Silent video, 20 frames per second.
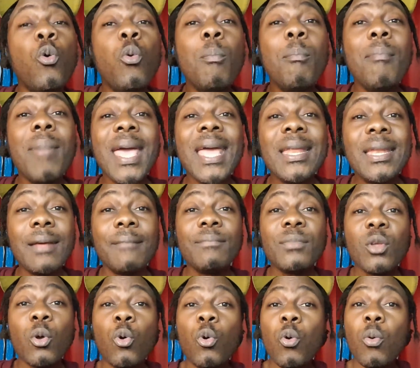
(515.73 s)
made,
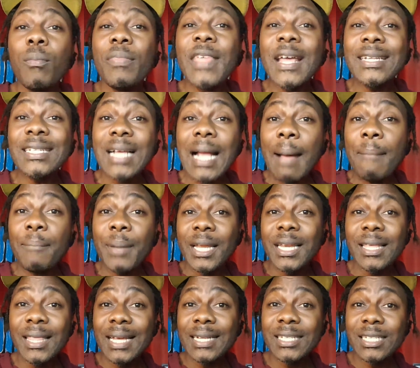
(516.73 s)
that
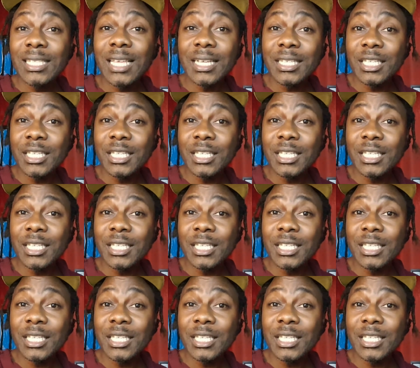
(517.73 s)
company that